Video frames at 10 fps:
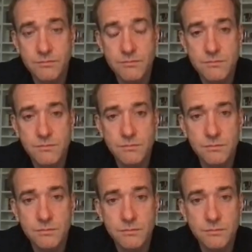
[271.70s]

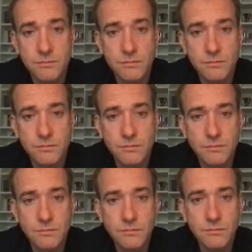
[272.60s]

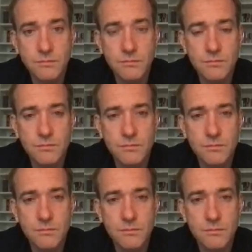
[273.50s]

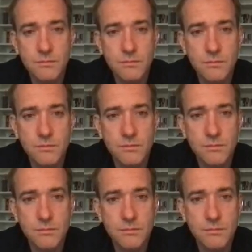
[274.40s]

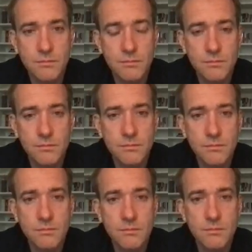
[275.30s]

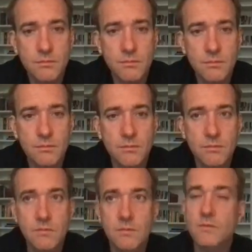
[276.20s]

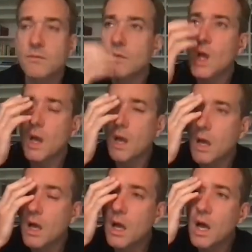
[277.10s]

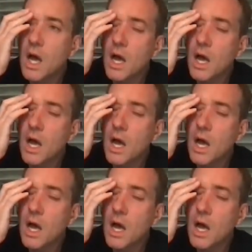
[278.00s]
(not speaking)